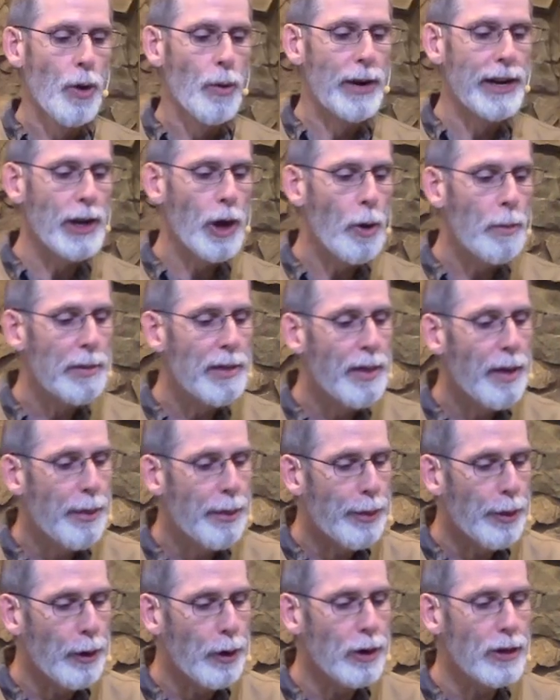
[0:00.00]
When he opened the
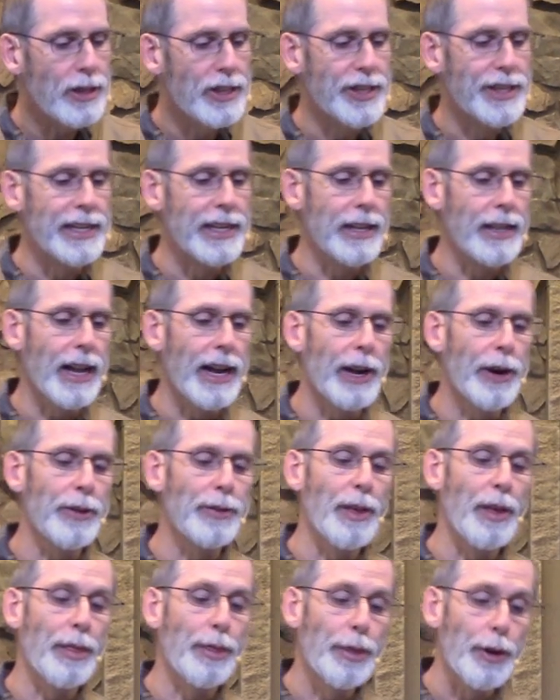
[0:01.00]
third seal, I
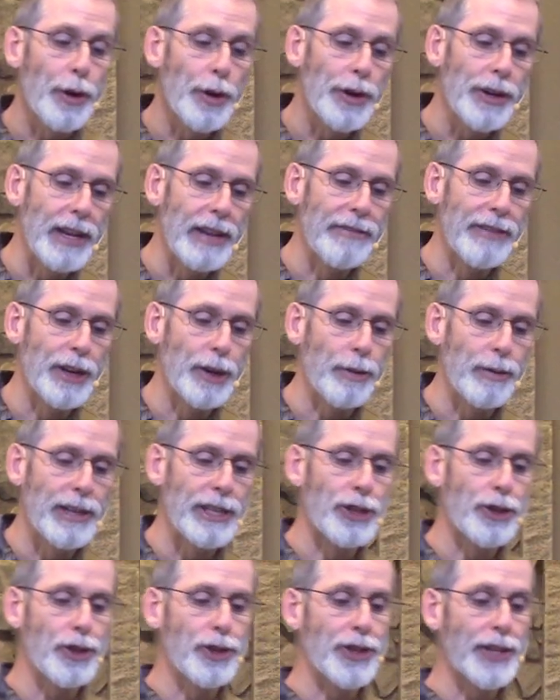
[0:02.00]
heard the third living
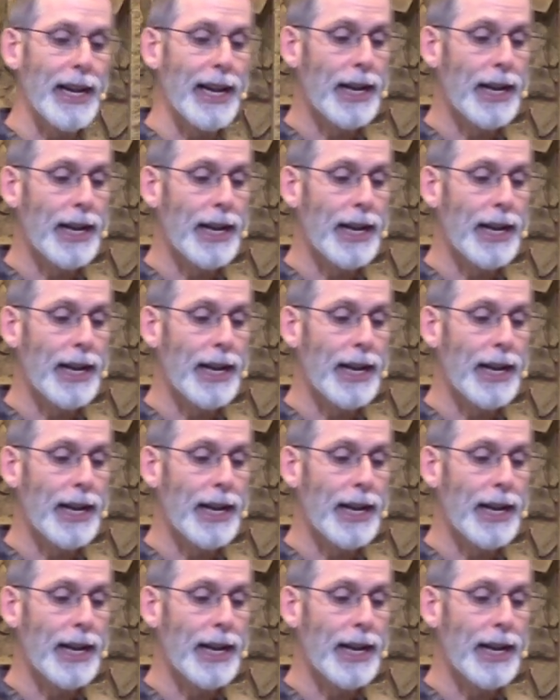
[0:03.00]
creature say,